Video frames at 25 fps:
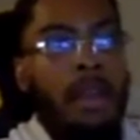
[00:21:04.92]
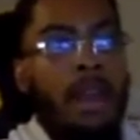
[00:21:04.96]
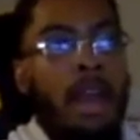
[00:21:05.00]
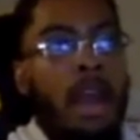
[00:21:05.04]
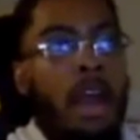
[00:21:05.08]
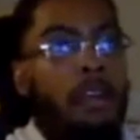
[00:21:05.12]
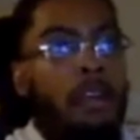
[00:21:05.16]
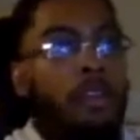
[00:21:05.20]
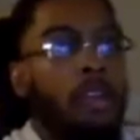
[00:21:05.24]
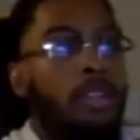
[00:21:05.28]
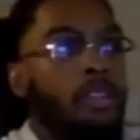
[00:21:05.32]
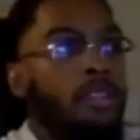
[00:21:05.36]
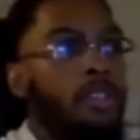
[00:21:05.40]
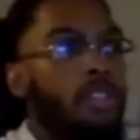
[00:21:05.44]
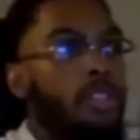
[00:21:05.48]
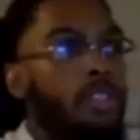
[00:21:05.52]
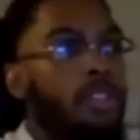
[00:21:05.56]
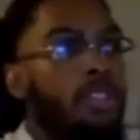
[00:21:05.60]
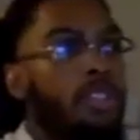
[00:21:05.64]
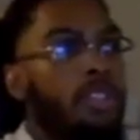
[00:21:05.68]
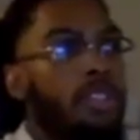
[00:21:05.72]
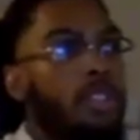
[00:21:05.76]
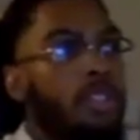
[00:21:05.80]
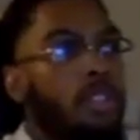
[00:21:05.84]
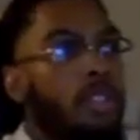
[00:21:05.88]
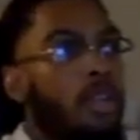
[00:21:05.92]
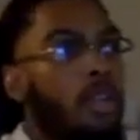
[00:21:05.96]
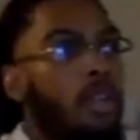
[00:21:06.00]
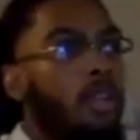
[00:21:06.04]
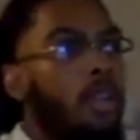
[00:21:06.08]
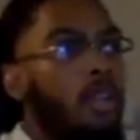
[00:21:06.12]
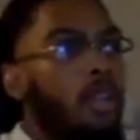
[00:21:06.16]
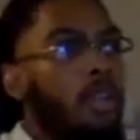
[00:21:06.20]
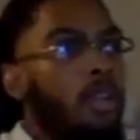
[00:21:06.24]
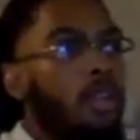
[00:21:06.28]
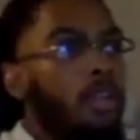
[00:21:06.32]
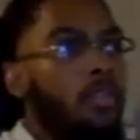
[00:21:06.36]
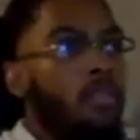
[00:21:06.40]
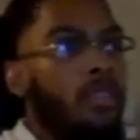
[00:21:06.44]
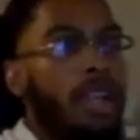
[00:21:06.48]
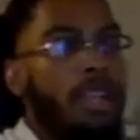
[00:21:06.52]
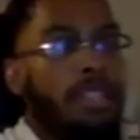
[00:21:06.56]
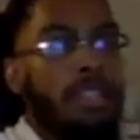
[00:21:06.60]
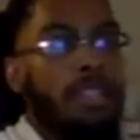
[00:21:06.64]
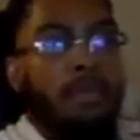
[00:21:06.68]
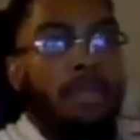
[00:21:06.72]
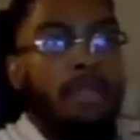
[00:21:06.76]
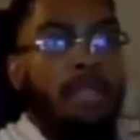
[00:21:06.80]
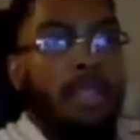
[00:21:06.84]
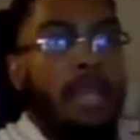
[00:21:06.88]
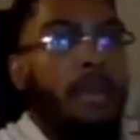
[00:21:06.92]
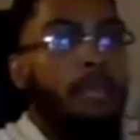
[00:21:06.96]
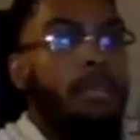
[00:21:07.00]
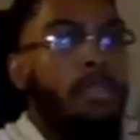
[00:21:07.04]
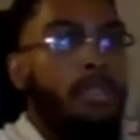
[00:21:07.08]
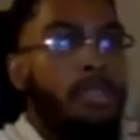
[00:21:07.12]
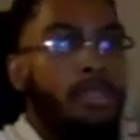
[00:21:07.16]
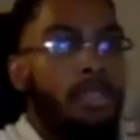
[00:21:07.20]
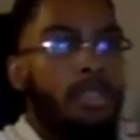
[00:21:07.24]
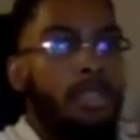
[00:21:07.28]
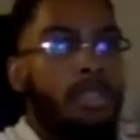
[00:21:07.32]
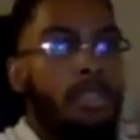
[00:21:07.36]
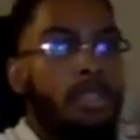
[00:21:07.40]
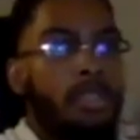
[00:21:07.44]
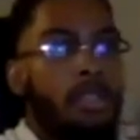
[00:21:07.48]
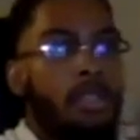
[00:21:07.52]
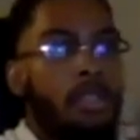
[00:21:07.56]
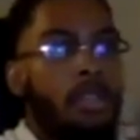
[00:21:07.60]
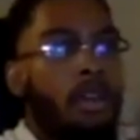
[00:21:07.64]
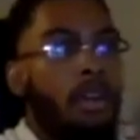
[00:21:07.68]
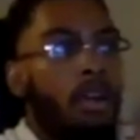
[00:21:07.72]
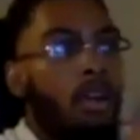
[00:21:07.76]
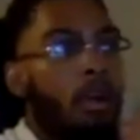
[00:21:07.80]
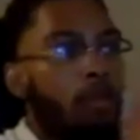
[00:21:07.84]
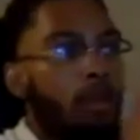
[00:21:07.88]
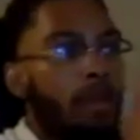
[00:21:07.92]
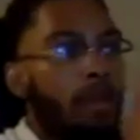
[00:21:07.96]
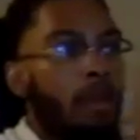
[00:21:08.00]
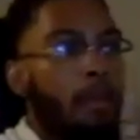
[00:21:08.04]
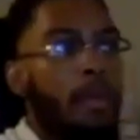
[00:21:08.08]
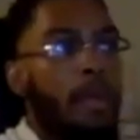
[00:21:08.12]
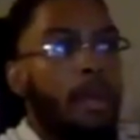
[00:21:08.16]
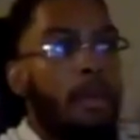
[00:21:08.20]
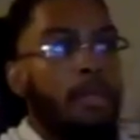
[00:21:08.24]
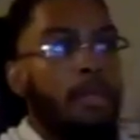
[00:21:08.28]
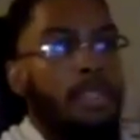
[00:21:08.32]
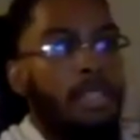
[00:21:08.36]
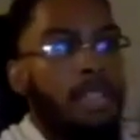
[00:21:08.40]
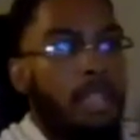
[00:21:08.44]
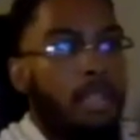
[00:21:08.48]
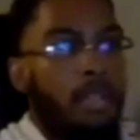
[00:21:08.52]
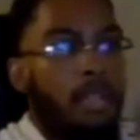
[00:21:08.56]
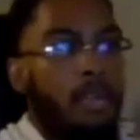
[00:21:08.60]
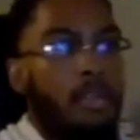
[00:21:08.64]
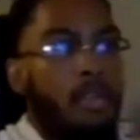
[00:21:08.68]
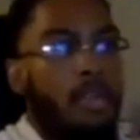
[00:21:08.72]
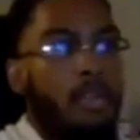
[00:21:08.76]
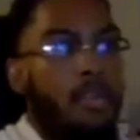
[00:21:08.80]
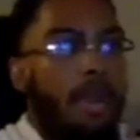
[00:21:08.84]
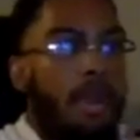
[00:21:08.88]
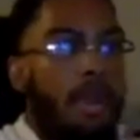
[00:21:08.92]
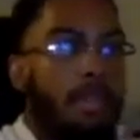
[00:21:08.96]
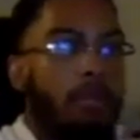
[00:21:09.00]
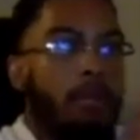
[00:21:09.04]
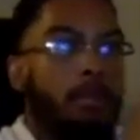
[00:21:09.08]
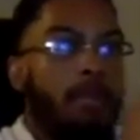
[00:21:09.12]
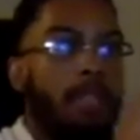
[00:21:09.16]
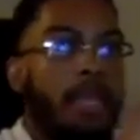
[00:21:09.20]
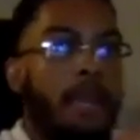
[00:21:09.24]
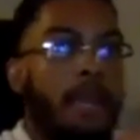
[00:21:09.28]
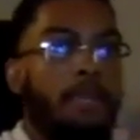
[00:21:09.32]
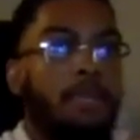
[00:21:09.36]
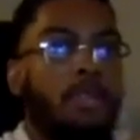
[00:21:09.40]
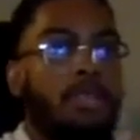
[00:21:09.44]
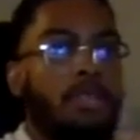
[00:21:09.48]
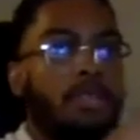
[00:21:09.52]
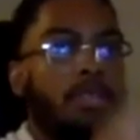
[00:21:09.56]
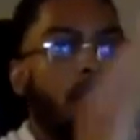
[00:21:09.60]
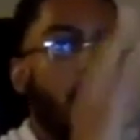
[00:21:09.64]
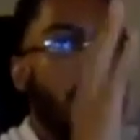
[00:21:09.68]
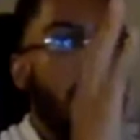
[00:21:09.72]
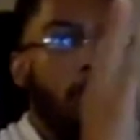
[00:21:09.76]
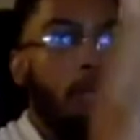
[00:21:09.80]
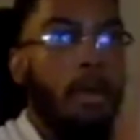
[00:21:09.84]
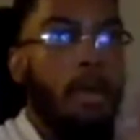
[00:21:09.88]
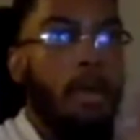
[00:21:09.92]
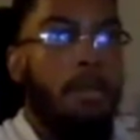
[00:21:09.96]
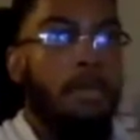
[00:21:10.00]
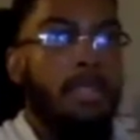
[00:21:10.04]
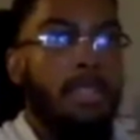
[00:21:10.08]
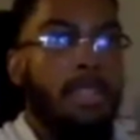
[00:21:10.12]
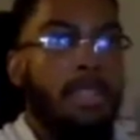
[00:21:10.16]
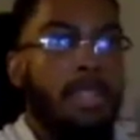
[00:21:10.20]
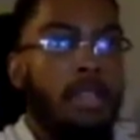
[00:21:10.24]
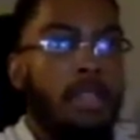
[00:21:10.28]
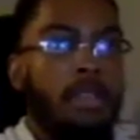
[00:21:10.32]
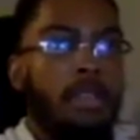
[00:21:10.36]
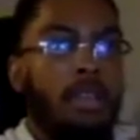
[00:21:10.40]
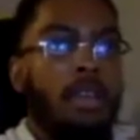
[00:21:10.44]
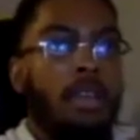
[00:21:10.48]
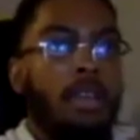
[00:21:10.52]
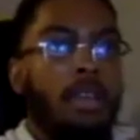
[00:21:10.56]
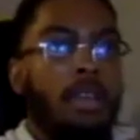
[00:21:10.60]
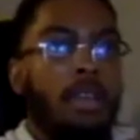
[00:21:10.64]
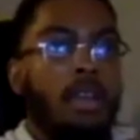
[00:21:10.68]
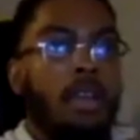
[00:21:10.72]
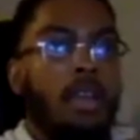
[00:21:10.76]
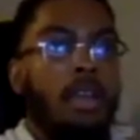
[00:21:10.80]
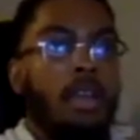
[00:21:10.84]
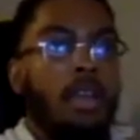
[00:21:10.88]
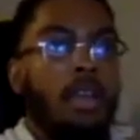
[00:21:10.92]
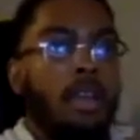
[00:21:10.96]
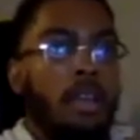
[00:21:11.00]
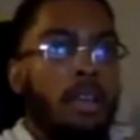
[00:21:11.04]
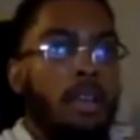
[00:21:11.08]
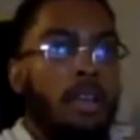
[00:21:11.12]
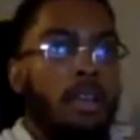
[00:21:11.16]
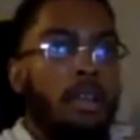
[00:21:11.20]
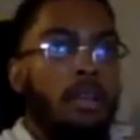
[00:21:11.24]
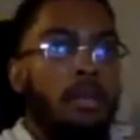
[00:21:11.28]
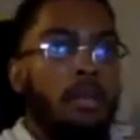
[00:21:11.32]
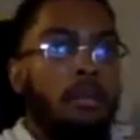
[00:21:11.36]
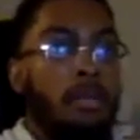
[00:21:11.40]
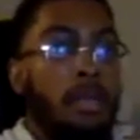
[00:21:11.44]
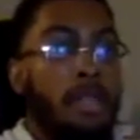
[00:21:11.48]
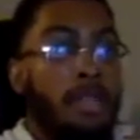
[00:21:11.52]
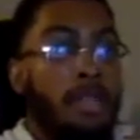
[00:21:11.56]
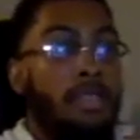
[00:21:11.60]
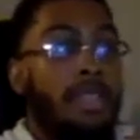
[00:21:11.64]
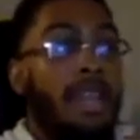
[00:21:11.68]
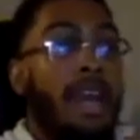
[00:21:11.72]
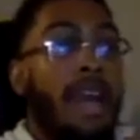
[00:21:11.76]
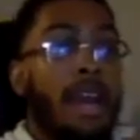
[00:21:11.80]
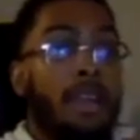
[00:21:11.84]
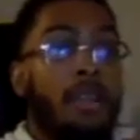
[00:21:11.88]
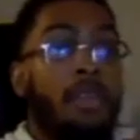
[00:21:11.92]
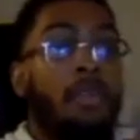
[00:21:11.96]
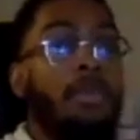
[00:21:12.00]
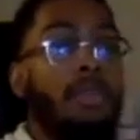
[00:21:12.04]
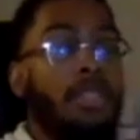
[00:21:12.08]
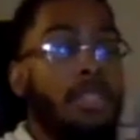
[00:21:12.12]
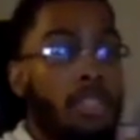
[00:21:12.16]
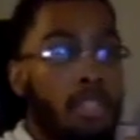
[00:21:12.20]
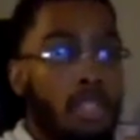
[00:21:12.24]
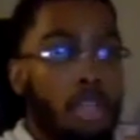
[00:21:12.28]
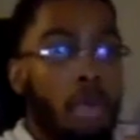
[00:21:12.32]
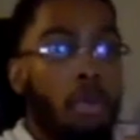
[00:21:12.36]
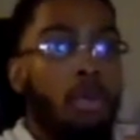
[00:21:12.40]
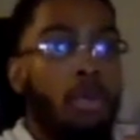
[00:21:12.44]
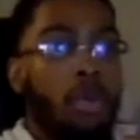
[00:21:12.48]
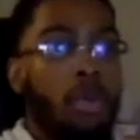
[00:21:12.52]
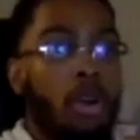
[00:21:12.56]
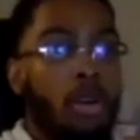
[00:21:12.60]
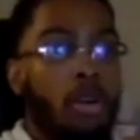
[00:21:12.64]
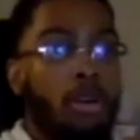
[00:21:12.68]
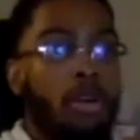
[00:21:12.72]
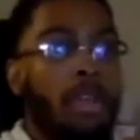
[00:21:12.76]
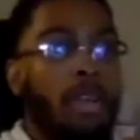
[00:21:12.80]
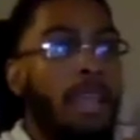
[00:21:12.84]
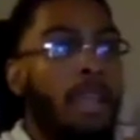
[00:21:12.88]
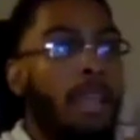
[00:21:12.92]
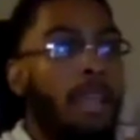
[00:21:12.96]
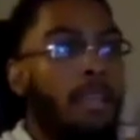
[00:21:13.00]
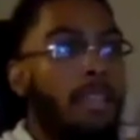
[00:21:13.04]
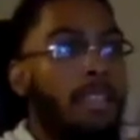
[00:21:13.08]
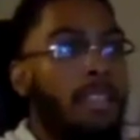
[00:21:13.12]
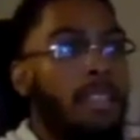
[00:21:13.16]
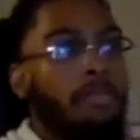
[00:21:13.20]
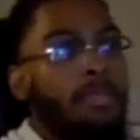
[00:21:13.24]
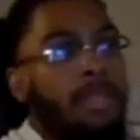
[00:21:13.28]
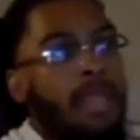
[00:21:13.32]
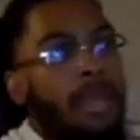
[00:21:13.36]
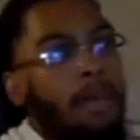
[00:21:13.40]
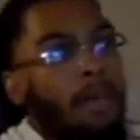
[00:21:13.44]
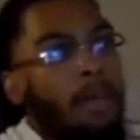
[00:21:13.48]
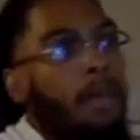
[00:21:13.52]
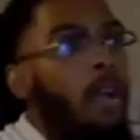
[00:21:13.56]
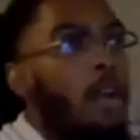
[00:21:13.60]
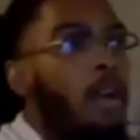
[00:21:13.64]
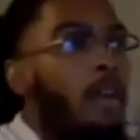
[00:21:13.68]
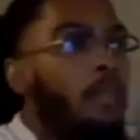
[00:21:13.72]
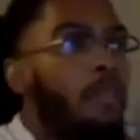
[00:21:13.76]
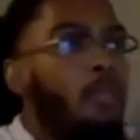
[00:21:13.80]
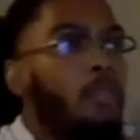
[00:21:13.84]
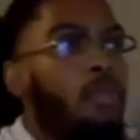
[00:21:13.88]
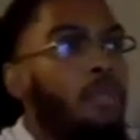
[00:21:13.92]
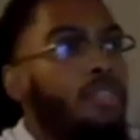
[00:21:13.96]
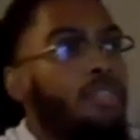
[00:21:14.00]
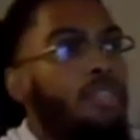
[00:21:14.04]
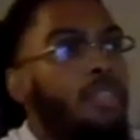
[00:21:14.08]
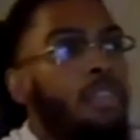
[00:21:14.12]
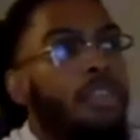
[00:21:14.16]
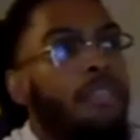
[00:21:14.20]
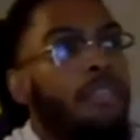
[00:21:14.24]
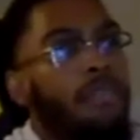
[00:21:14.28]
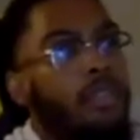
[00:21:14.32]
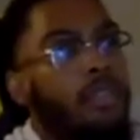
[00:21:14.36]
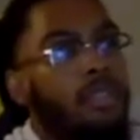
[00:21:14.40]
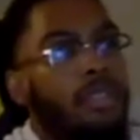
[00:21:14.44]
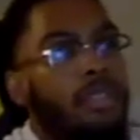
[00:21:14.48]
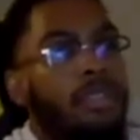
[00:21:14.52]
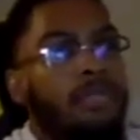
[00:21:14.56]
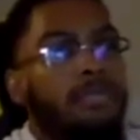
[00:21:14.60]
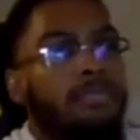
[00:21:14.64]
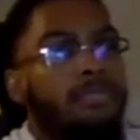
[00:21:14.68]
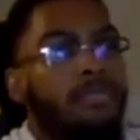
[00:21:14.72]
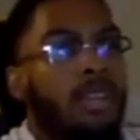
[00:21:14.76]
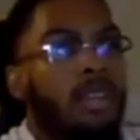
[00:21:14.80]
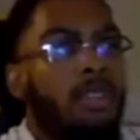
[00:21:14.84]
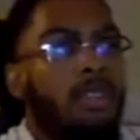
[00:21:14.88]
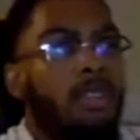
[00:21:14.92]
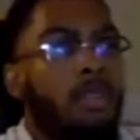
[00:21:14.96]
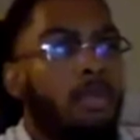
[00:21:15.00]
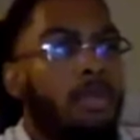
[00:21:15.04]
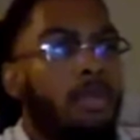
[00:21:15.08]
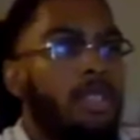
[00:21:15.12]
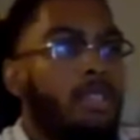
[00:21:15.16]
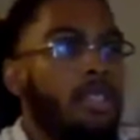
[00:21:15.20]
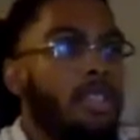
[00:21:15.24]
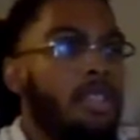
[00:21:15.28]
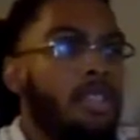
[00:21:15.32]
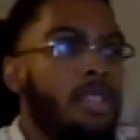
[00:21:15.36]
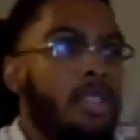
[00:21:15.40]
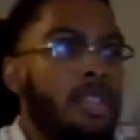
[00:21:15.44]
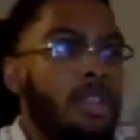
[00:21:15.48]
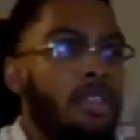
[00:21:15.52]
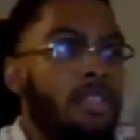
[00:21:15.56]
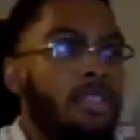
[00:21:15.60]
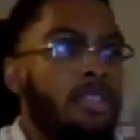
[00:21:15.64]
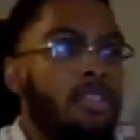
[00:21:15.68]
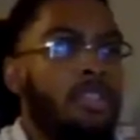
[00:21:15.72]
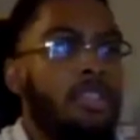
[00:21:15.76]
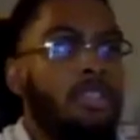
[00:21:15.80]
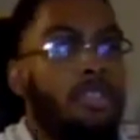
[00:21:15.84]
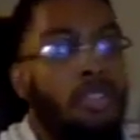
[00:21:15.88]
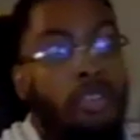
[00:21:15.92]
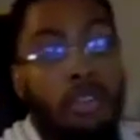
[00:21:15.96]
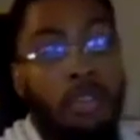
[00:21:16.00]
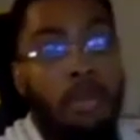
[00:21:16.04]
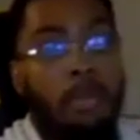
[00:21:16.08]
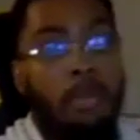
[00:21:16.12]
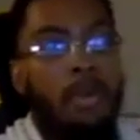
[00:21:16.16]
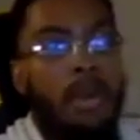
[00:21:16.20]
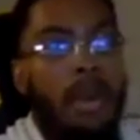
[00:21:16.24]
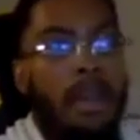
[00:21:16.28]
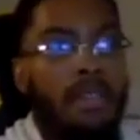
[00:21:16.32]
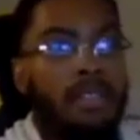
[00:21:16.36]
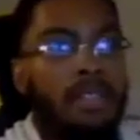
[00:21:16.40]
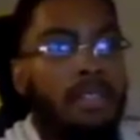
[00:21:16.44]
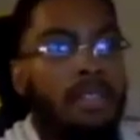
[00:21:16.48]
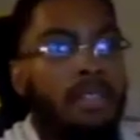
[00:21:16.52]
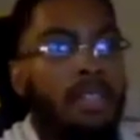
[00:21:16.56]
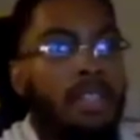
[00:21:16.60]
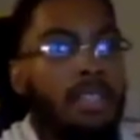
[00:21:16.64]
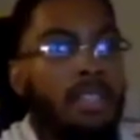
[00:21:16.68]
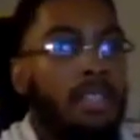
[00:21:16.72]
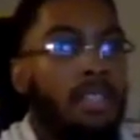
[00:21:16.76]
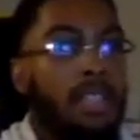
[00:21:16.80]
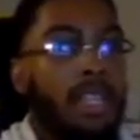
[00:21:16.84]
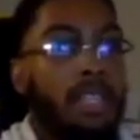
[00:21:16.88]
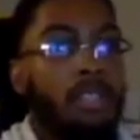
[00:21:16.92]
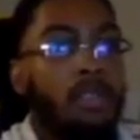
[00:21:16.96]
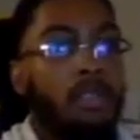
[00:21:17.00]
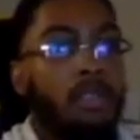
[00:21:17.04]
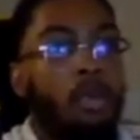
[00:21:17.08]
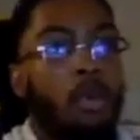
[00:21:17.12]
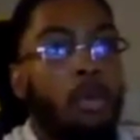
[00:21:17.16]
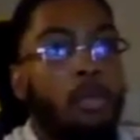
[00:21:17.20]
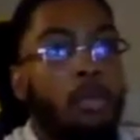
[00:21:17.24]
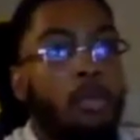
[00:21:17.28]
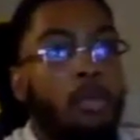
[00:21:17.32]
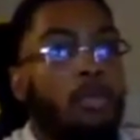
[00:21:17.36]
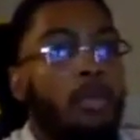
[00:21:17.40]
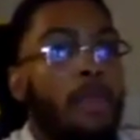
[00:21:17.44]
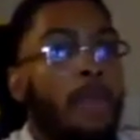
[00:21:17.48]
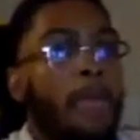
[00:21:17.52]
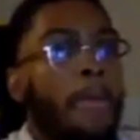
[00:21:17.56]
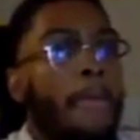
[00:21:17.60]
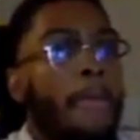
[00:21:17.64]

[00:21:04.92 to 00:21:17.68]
I already just write some chapters, okay, publish it. Write some chapters, publish it because I know it's so long, and sometimes, of course, you're gonna feel a little bit discouraged during the process. That's normal,